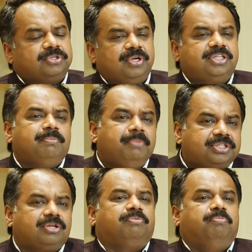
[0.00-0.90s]
So it's a
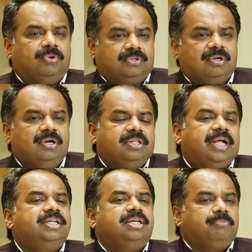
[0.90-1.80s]
mixture of both.
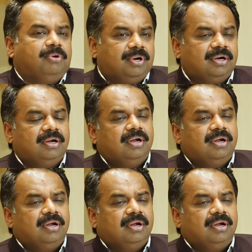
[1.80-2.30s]
That is number 1.